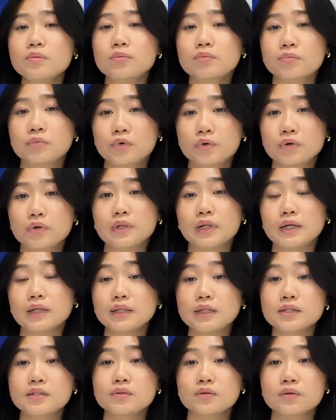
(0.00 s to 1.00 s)
more
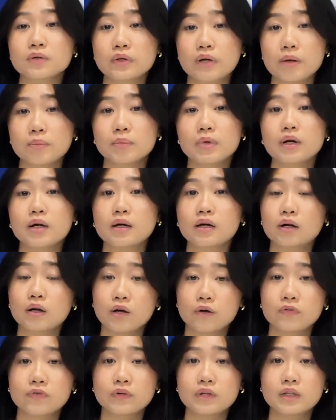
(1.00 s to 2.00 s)
likely to grab a
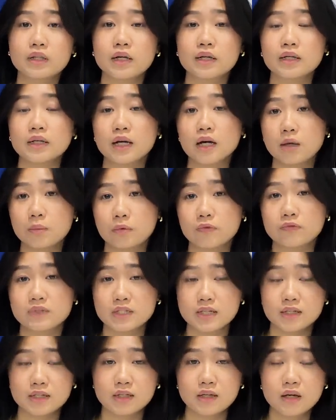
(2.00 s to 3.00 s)
coffee than a cup of
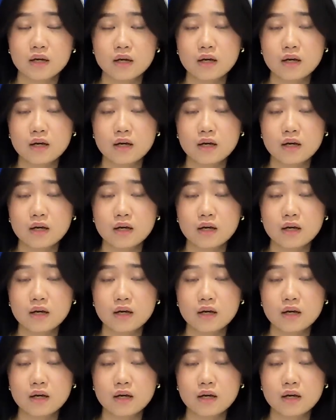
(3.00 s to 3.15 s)
tea.